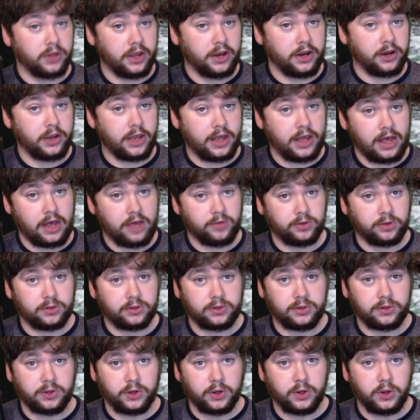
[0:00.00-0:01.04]
you have us,
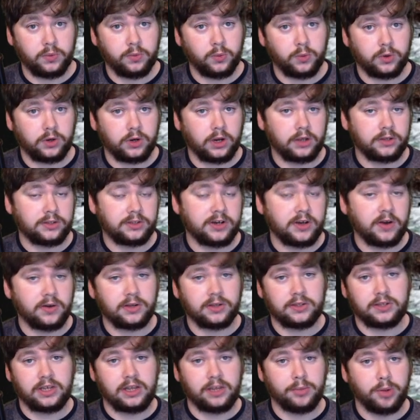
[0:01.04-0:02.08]
you know, we're starting to
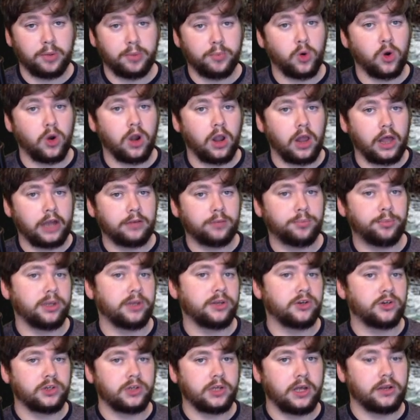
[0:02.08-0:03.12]
see a bit more light being
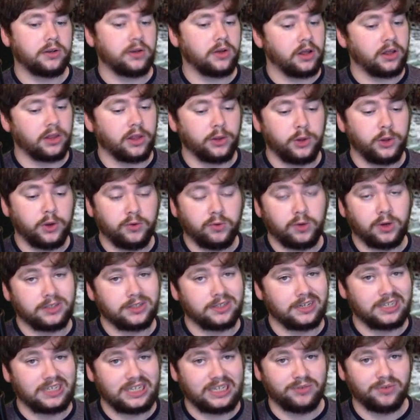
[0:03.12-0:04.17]
shed on the new
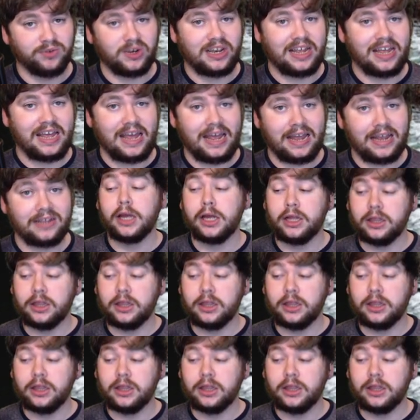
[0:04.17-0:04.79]
Resident Evil 8.